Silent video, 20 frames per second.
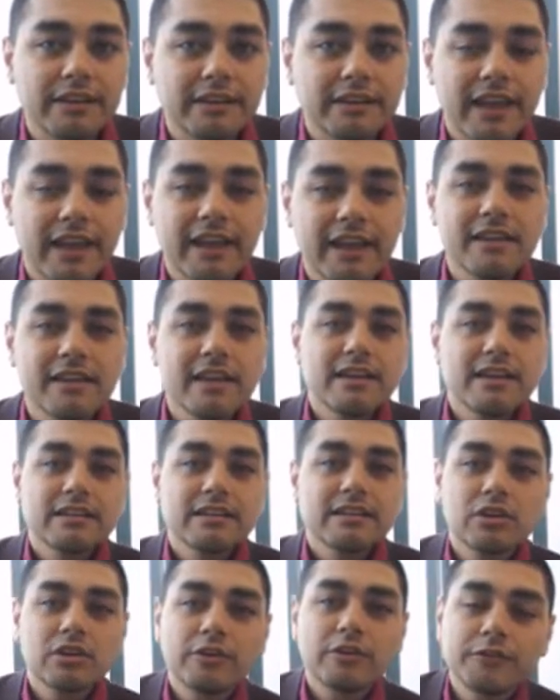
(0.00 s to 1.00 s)
Okay,
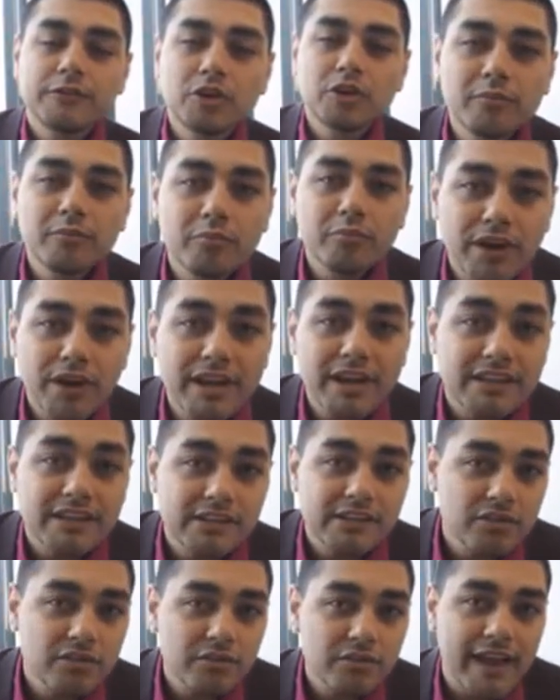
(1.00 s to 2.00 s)
so if your brain can
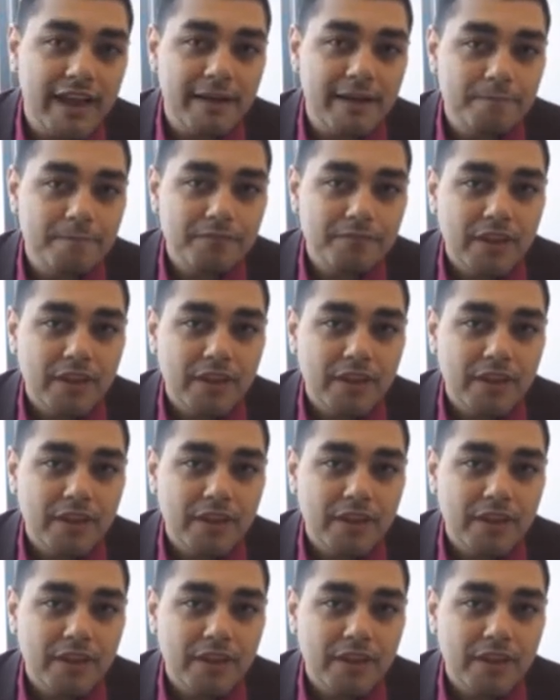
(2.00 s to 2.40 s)
do that,